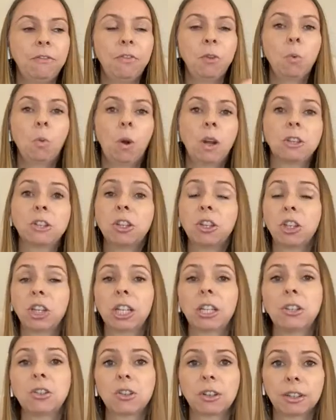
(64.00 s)
you want to
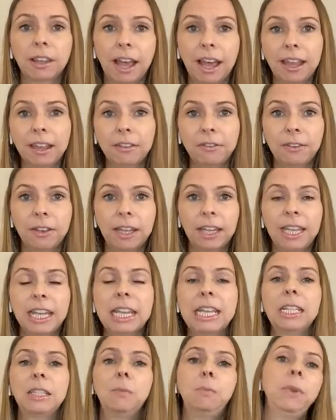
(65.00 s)
change your life,
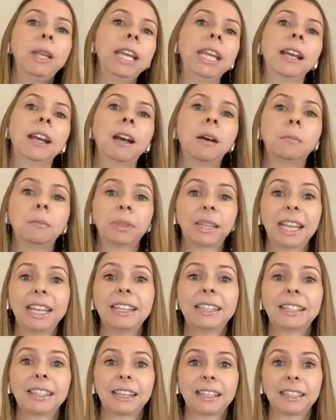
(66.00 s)
is being
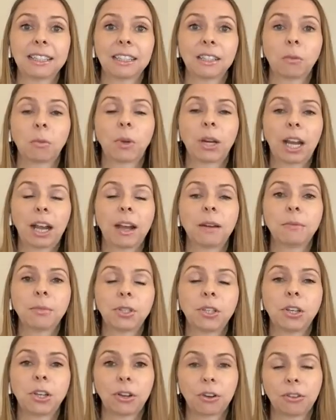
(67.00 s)
complacent when it comes
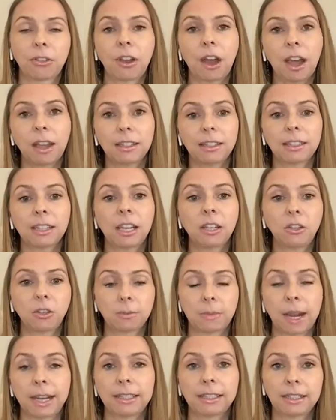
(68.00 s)
to your thoughts and your
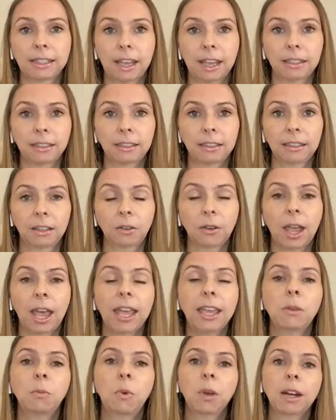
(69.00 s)
mindset,
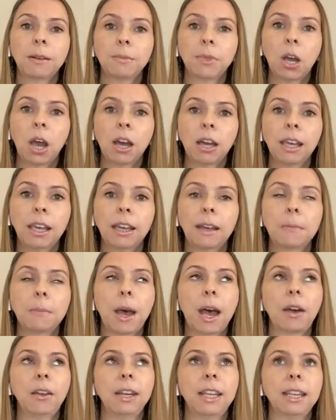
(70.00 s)
okay? And what I'm talking
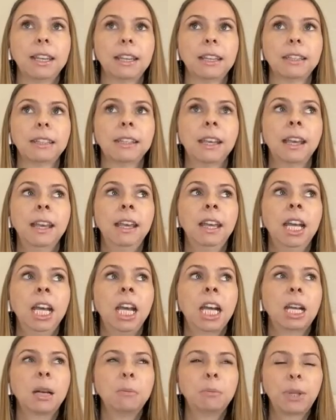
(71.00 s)
about is
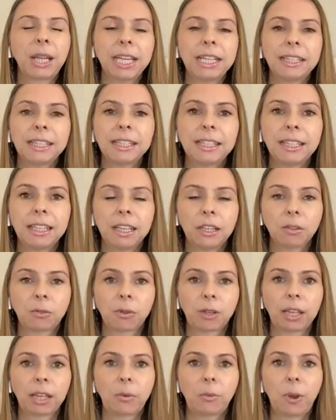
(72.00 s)
complacency is
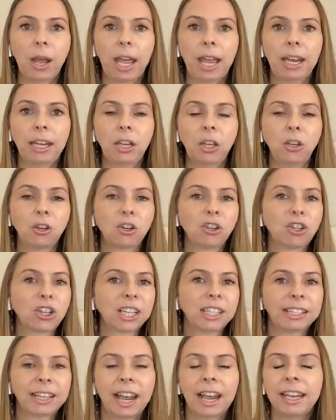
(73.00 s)
really when you're
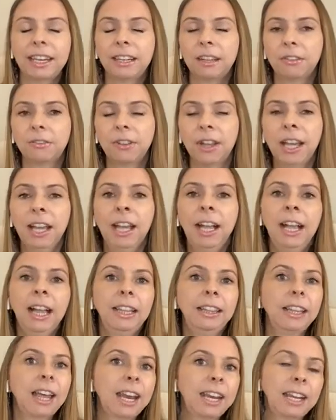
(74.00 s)
just kind of
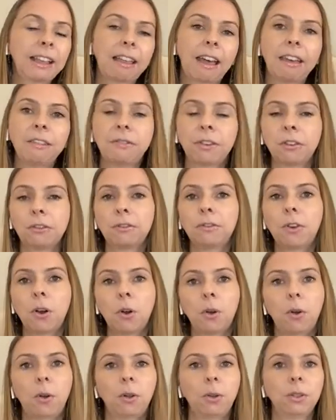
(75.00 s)
letting life
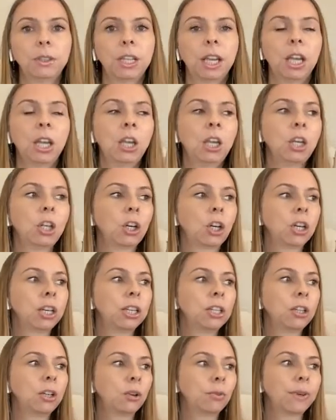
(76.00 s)
unfold, you're
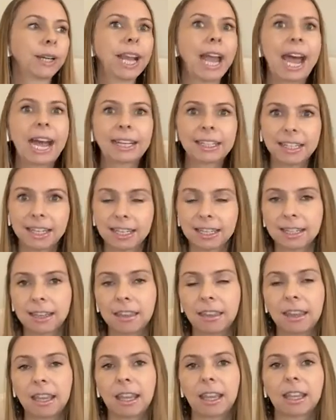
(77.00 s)
reacting to
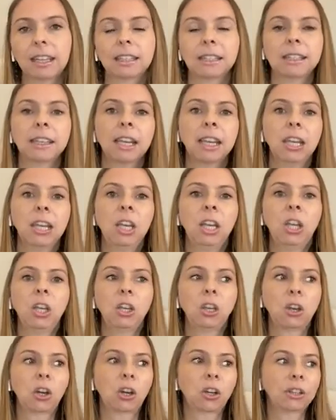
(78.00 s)
things,
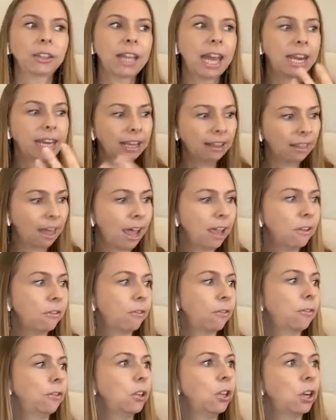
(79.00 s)
you're letting
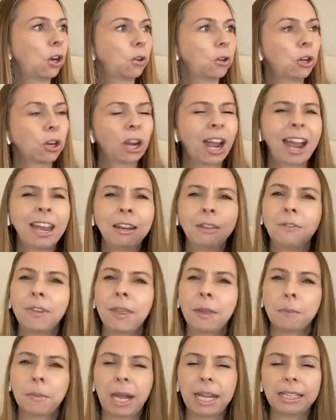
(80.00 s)
life, you're kind of in
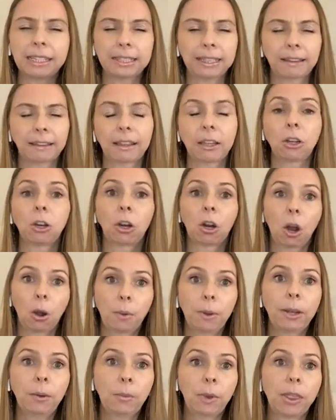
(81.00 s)
the mindset like you're
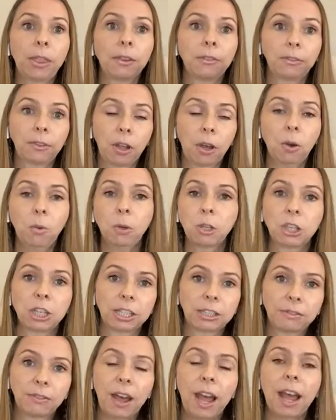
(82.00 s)
going with the flow, which
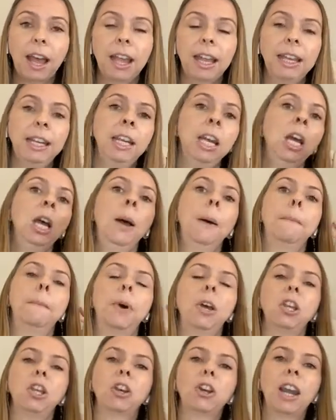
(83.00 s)
is fine,
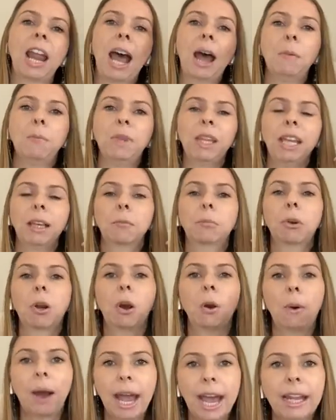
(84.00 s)
but you're not being
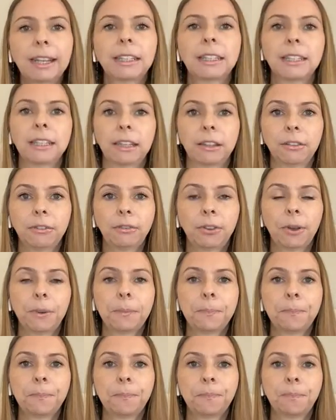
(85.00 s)
proactive
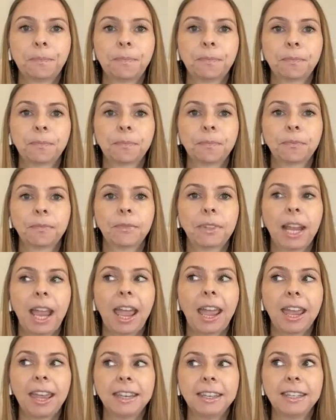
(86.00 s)

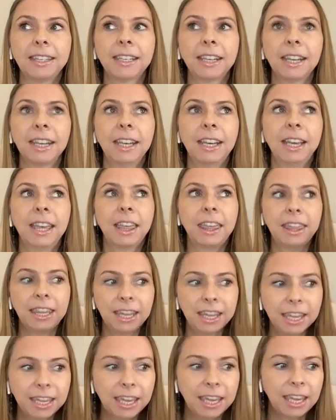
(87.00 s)
and
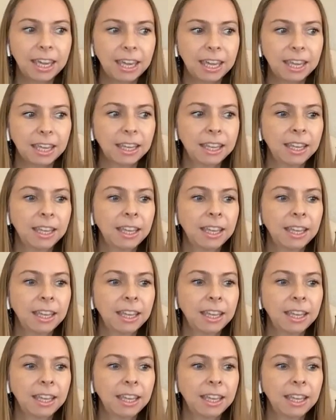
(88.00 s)
thinking